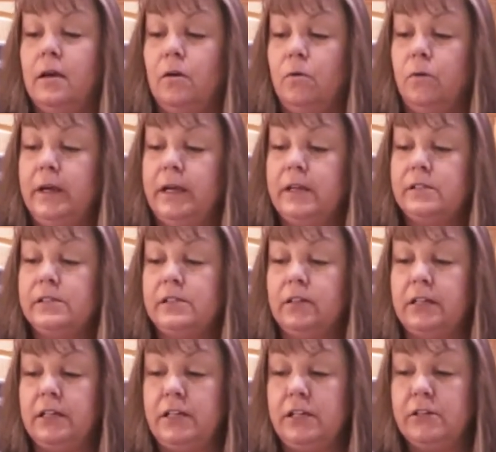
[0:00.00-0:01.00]
we're
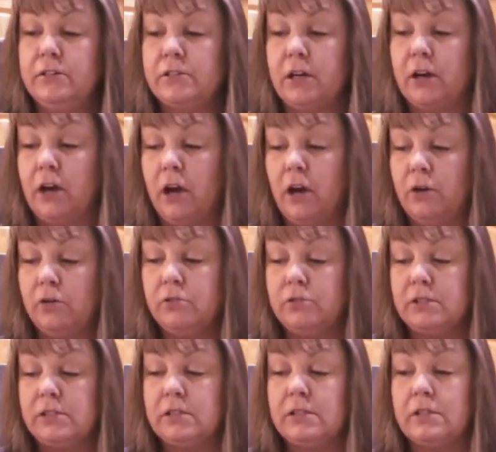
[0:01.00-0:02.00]
still gonna use our
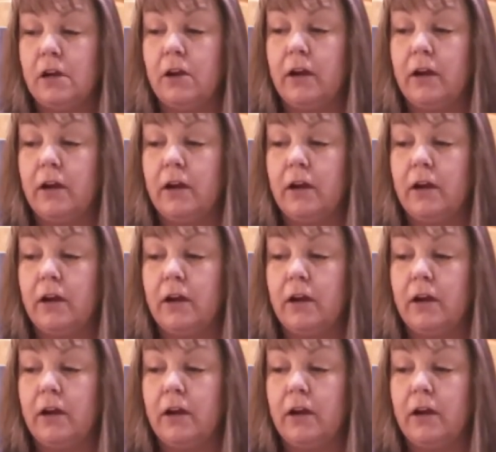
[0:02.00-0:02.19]
oats, our